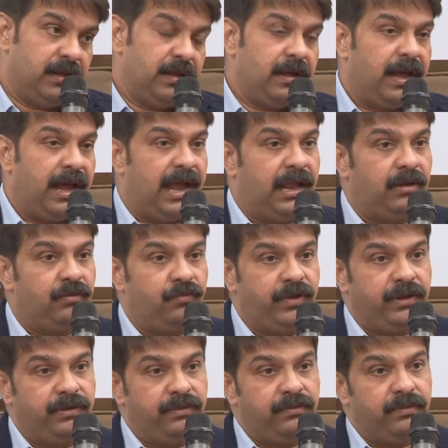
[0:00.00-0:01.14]
and
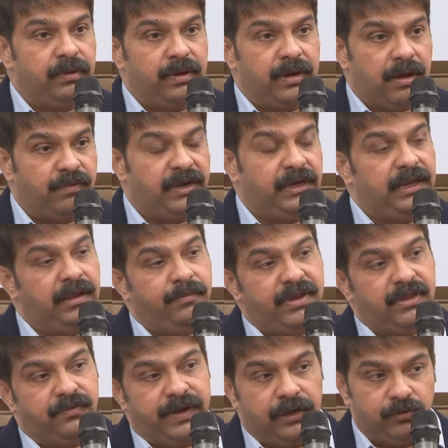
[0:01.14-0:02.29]
we uh, our team
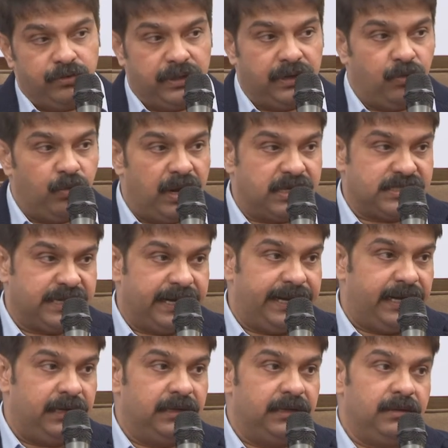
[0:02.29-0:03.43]
is went to the rural
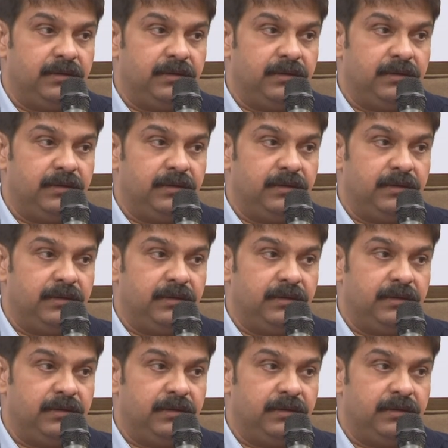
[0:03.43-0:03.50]
side,